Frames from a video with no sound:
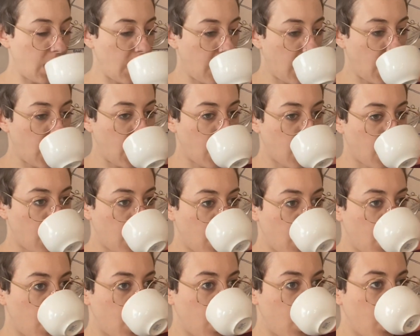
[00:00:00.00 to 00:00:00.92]

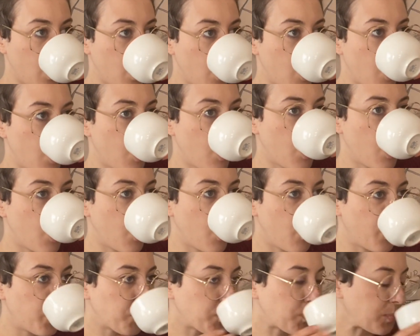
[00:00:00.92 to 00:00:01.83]

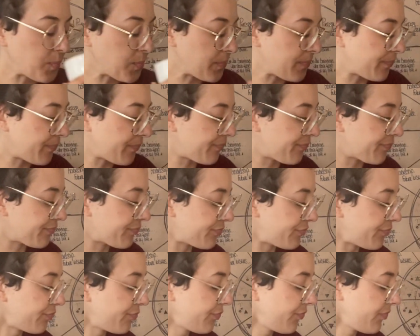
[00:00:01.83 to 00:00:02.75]

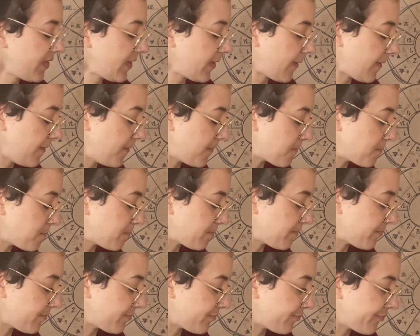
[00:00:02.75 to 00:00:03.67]

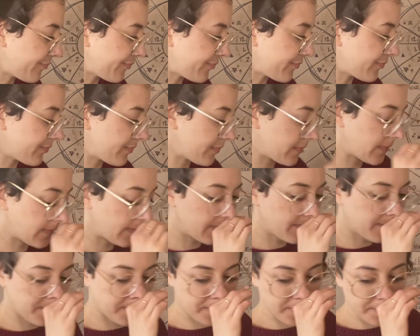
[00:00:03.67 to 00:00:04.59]

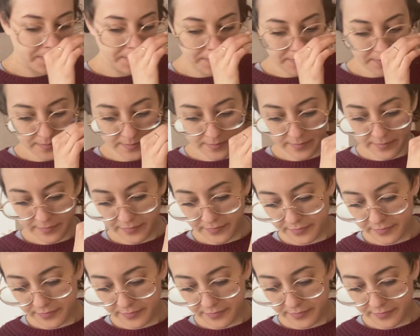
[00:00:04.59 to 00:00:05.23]
(no one is talking)